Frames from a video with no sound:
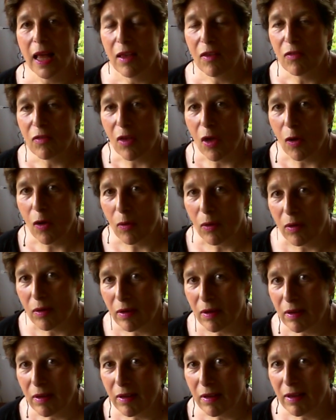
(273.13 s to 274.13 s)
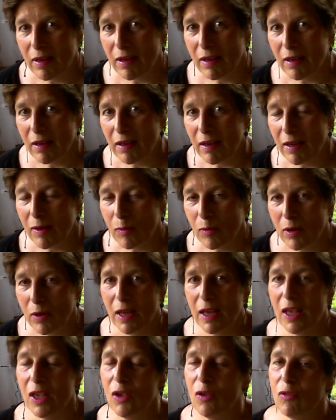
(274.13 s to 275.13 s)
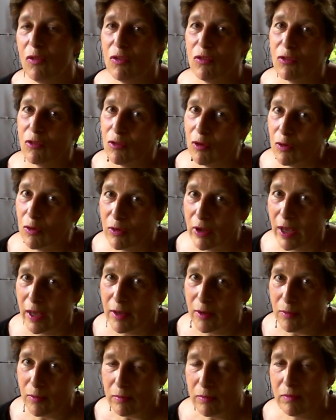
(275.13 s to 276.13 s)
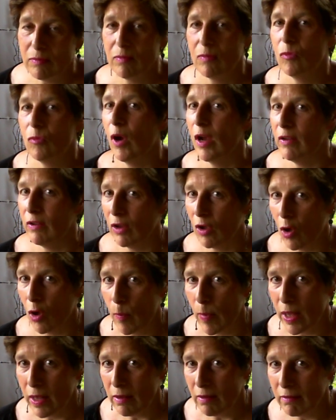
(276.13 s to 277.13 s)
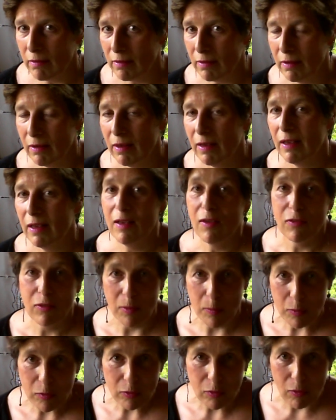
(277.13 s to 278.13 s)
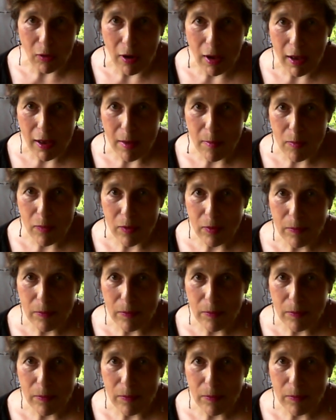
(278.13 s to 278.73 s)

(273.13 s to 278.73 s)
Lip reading: So I would like you to scroll down, write a comment, subscribe.